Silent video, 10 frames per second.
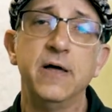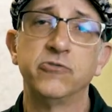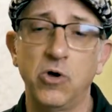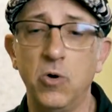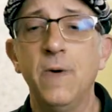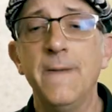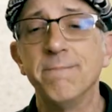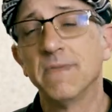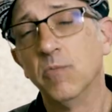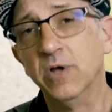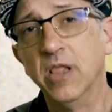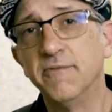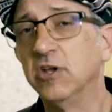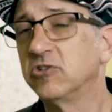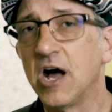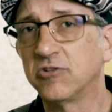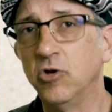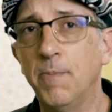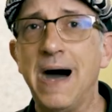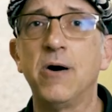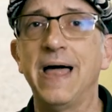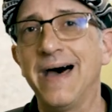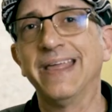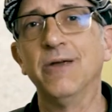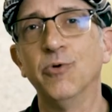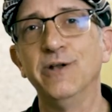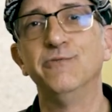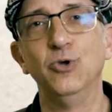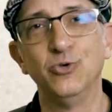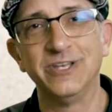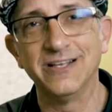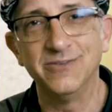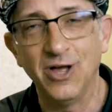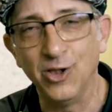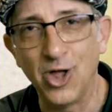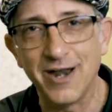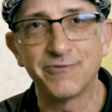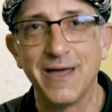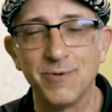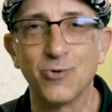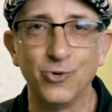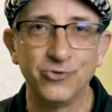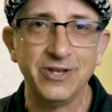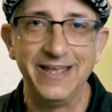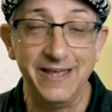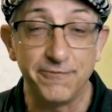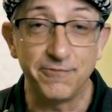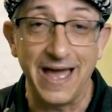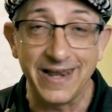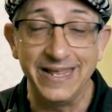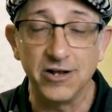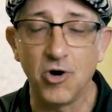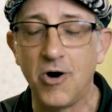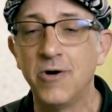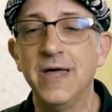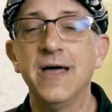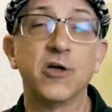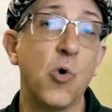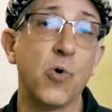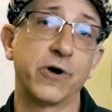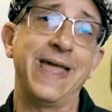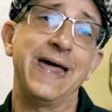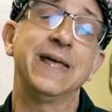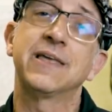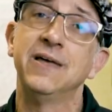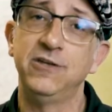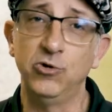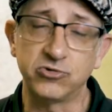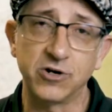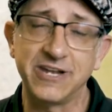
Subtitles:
So We'd love to talk to you about how to get rid of using a lot of chemicals, if adding at all. Go organic, use our